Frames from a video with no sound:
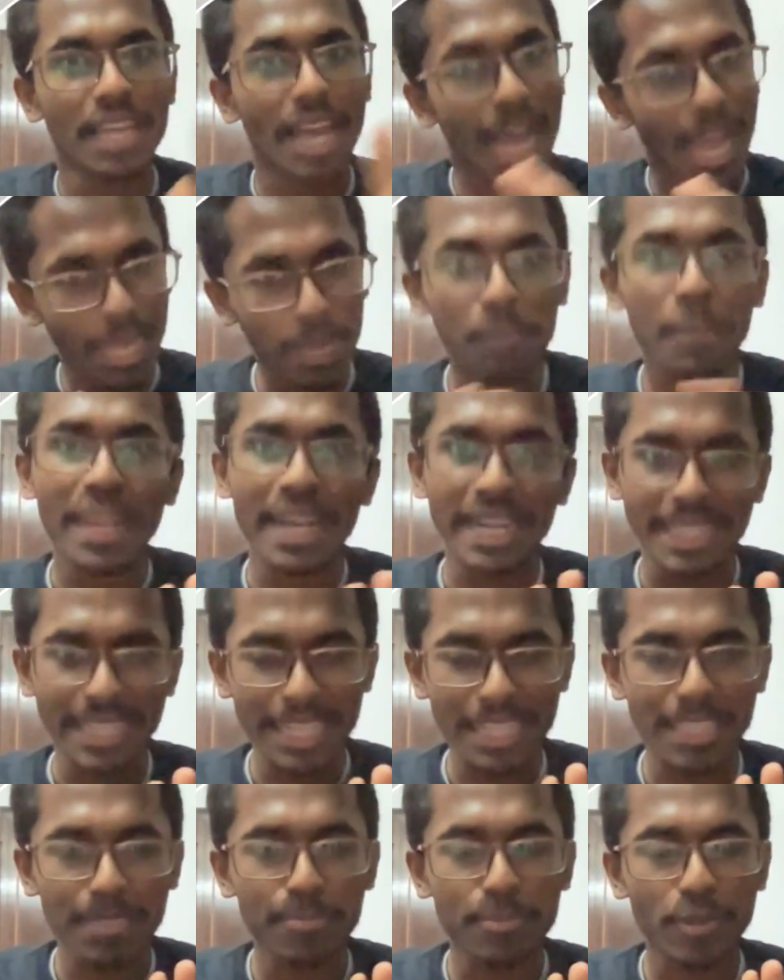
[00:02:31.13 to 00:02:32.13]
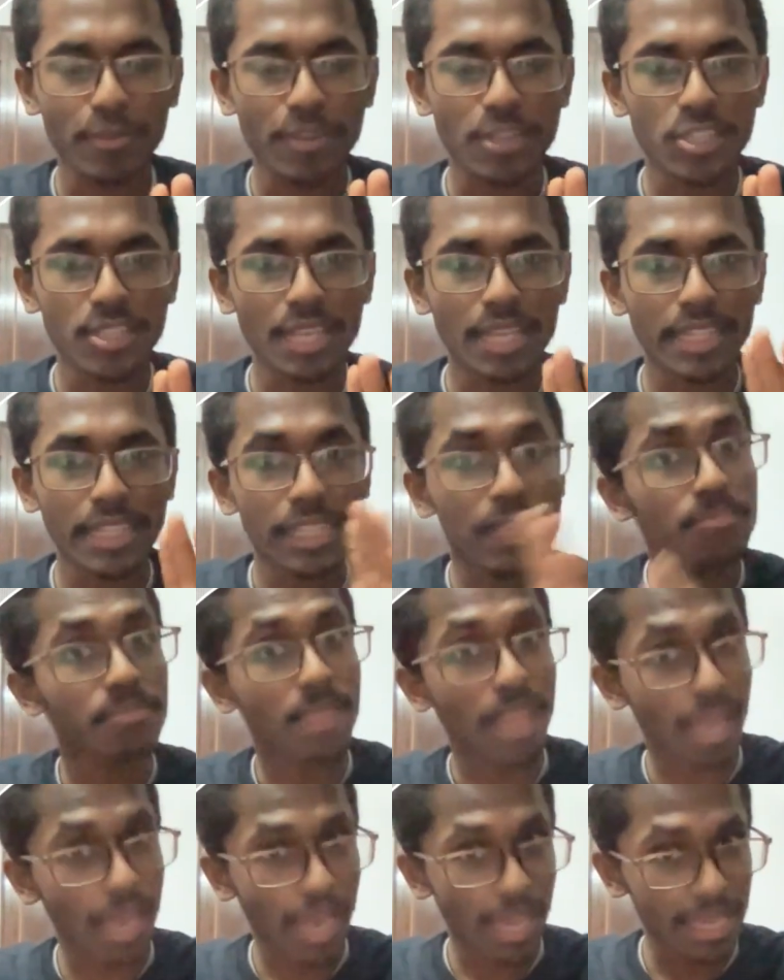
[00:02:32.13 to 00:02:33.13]
i maintain the professionality
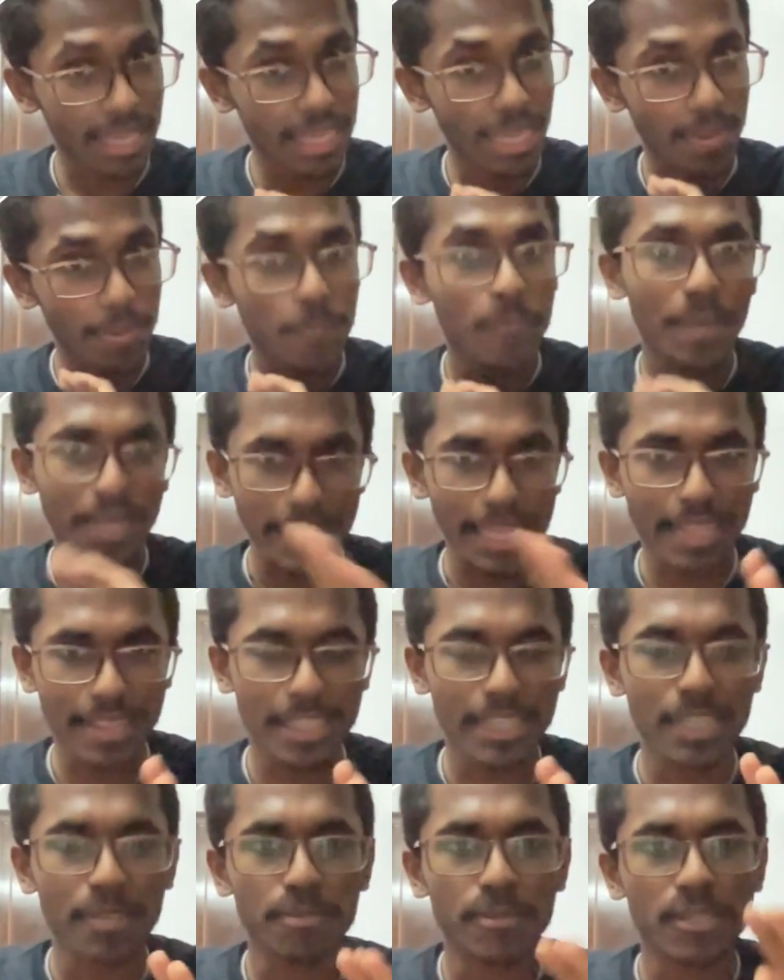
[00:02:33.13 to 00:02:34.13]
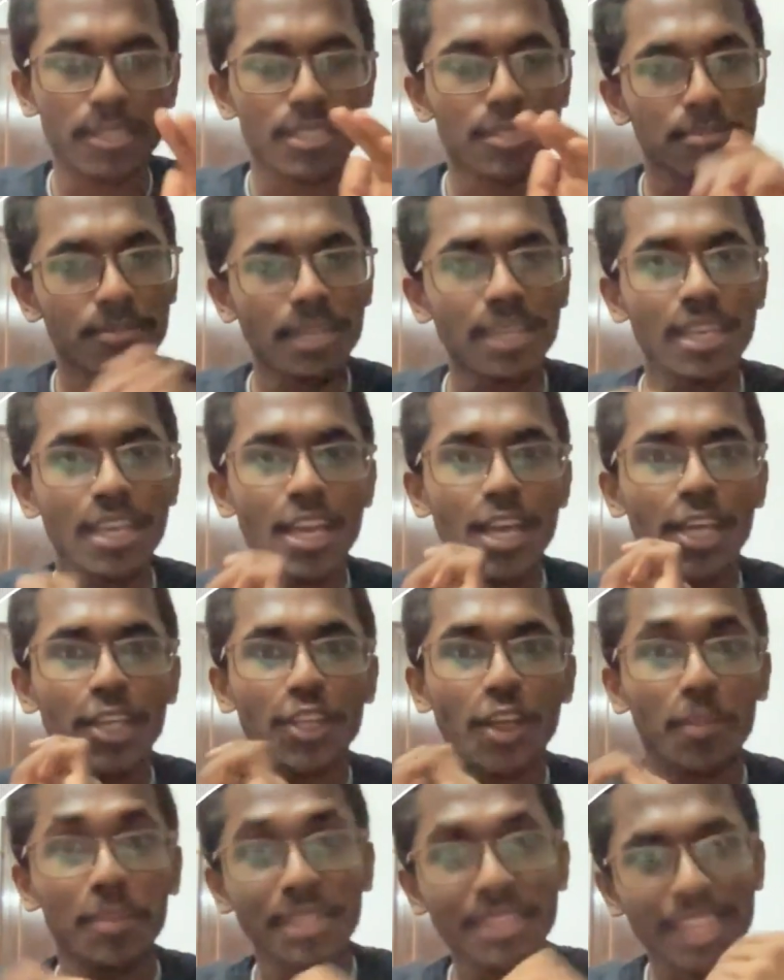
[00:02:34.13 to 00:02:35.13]
I am a very ethical person, but
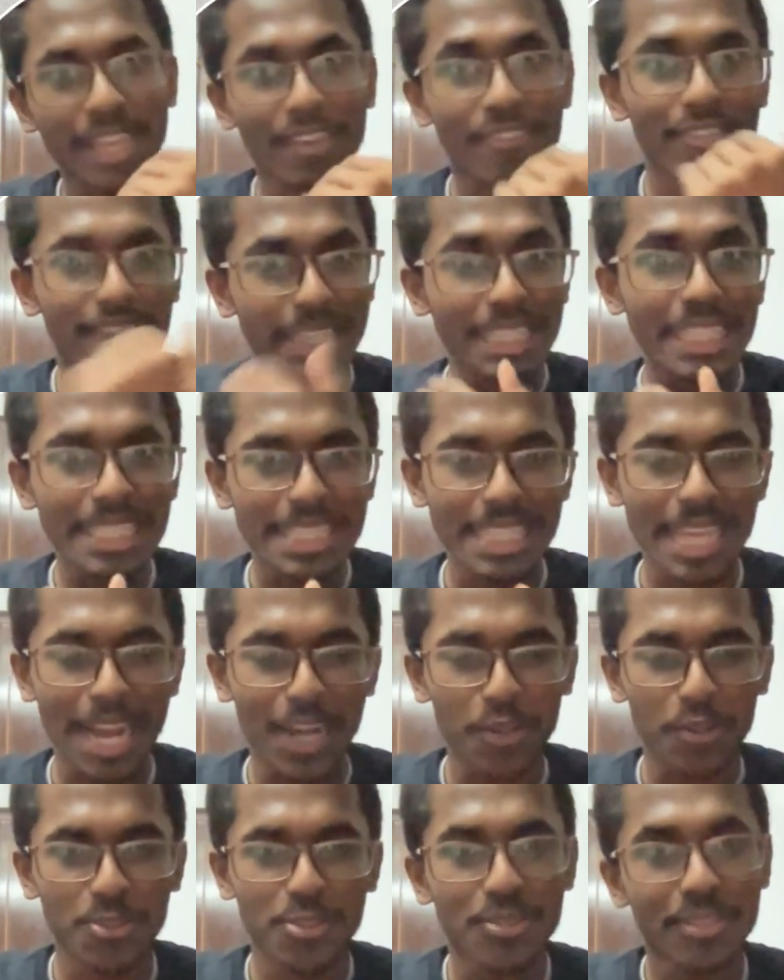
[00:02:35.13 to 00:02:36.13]
normally they are very scared also.